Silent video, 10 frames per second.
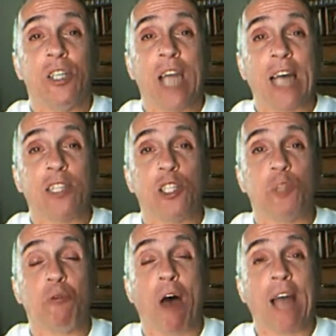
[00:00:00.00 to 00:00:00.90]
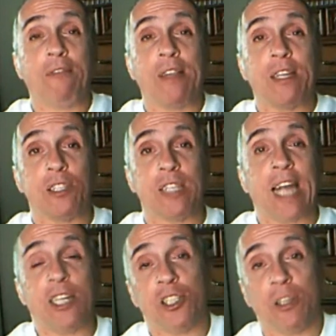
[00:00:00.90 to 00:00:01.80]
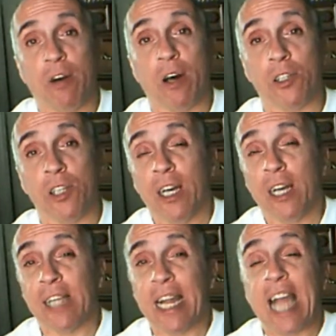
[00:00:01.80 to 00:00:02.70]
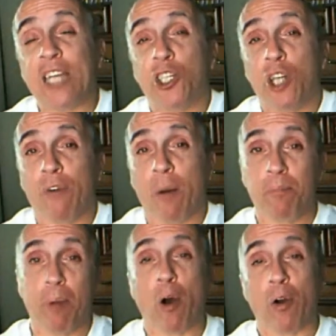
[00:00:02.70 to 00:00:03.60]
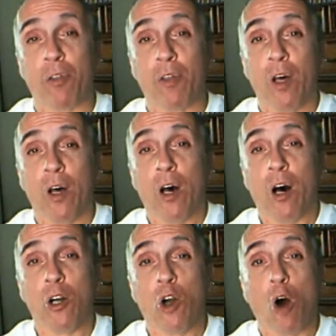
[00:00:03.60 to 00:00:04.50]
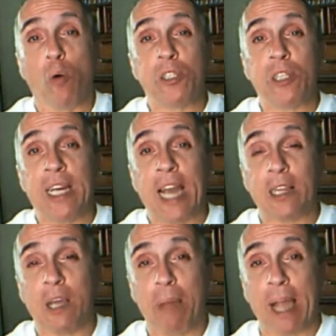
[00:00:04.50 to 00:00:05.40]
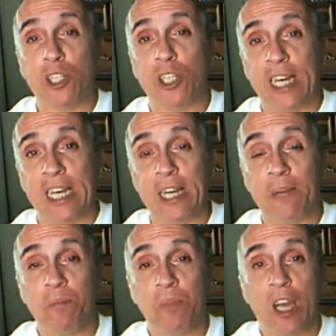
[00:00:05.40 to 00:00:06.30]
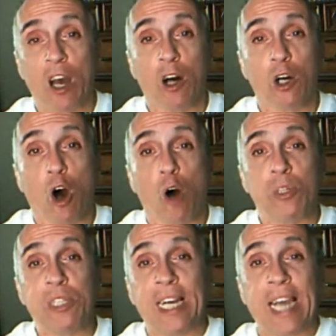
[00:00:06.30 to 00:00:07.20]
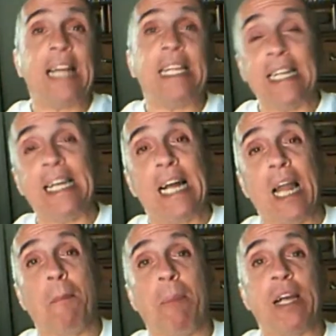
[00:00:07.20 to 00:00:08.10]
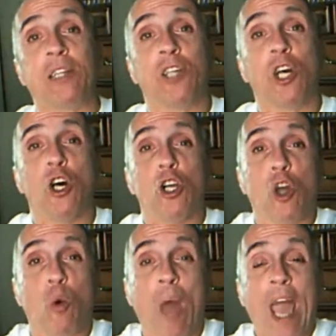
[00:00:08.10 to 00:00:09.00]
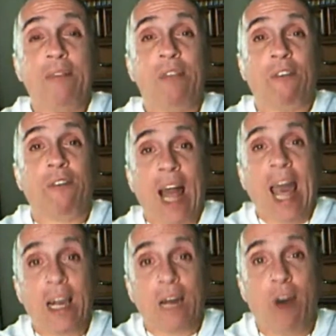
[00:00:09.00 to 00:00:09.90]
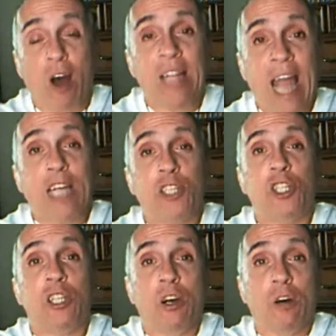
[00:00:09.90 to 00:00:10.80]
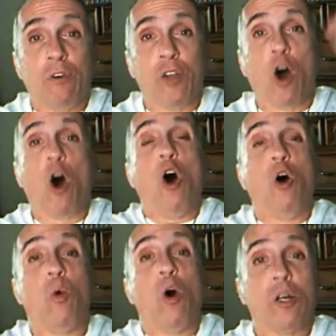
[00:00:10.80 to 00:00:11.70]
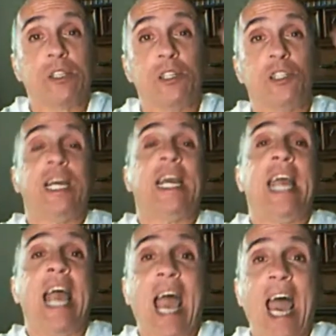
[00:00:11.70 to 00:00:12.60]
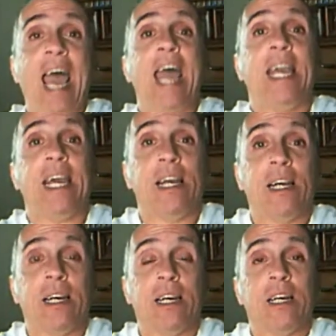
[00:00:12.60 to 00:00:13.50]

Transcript: she has this pride for this nation of hers, the nation of her birth. Her goal is to get to Beijing. Her goal is to get to the Olympics, to wave the flag of her nation for the whole world to see, hey,